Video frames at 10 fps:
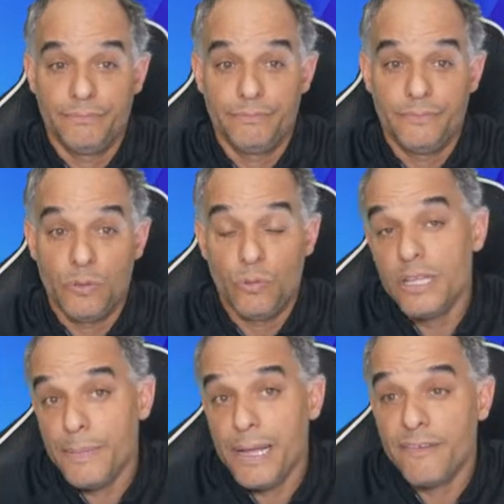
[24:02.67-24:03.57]
Will they
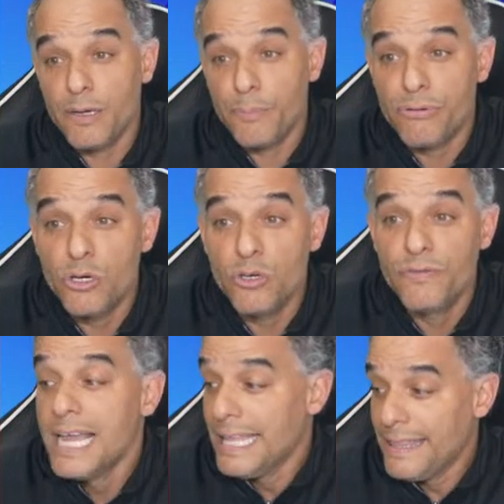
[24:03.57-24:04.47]
be able to prove
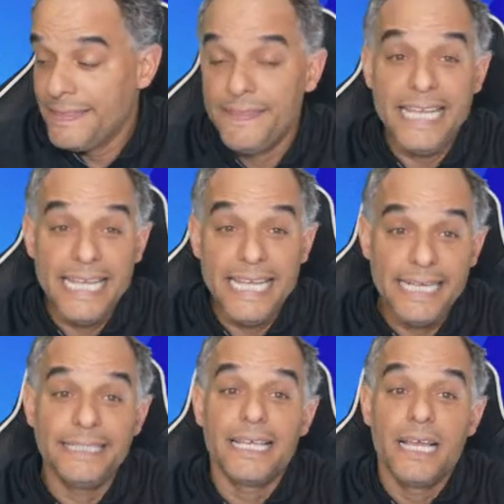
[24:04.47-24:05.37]

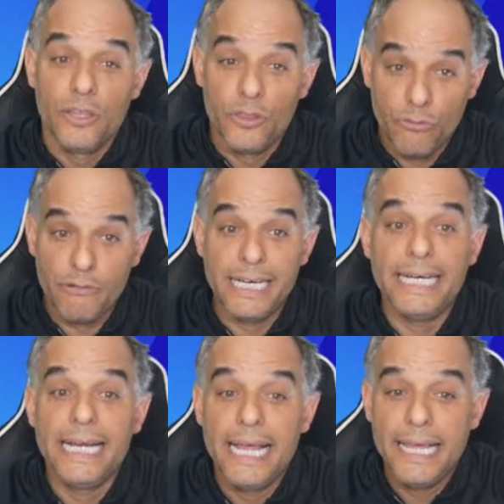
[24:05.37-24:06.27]
these
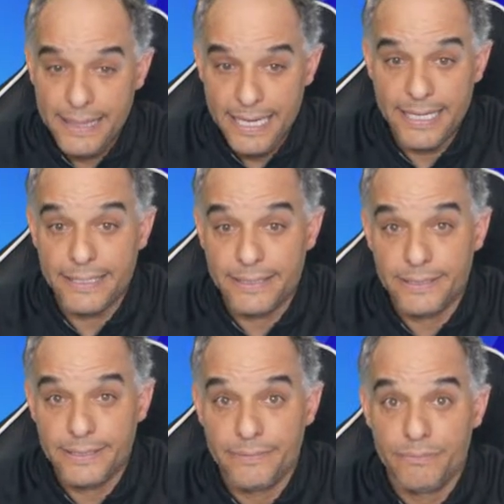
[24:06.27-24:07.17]
3 things?
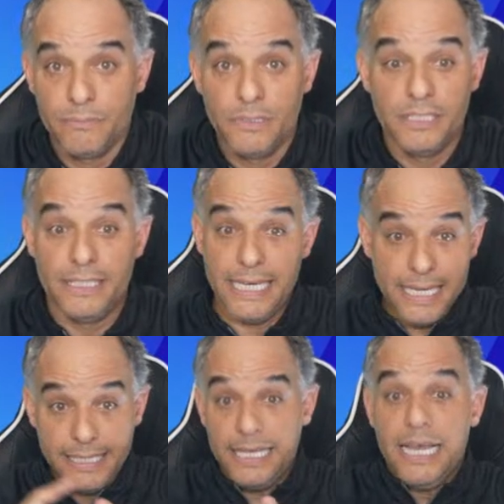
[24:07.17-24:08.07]

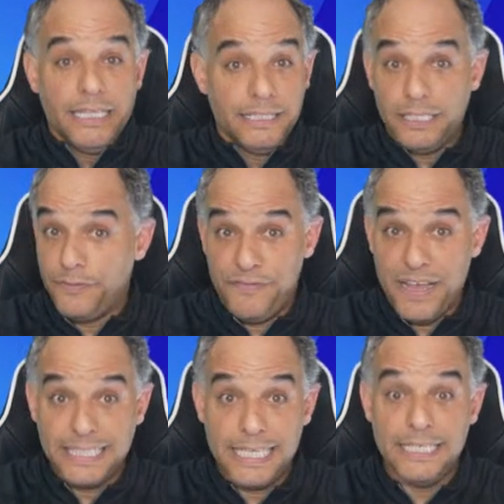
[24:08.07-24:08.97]
Did the
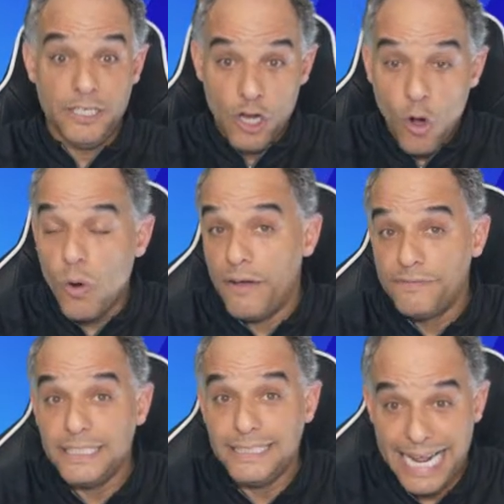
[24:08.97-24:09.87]
defendant know of
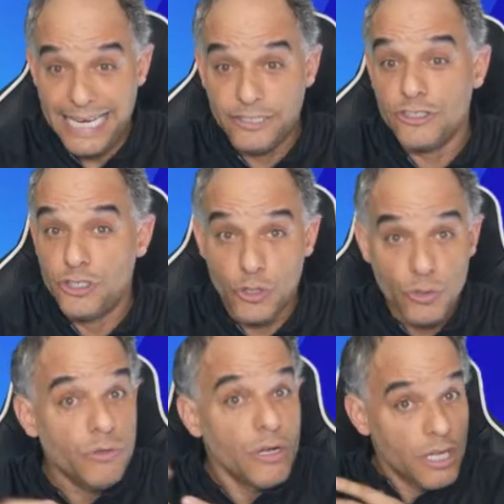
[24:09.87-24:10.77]
the danger
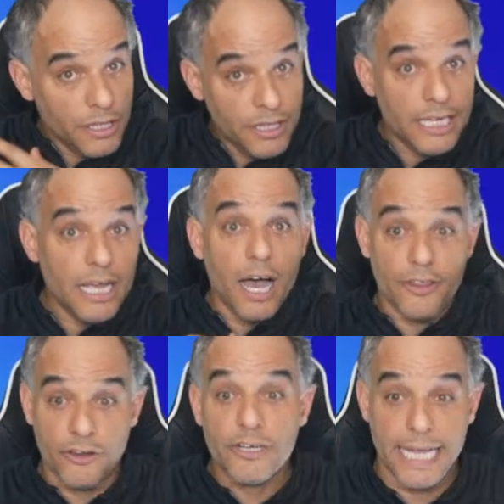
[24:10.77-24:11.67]
to the
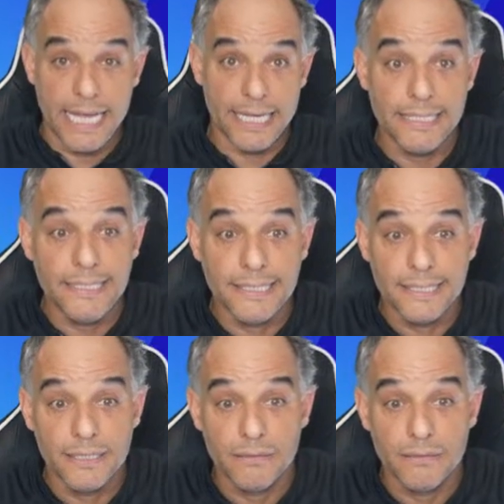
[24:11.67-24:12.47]
other kids?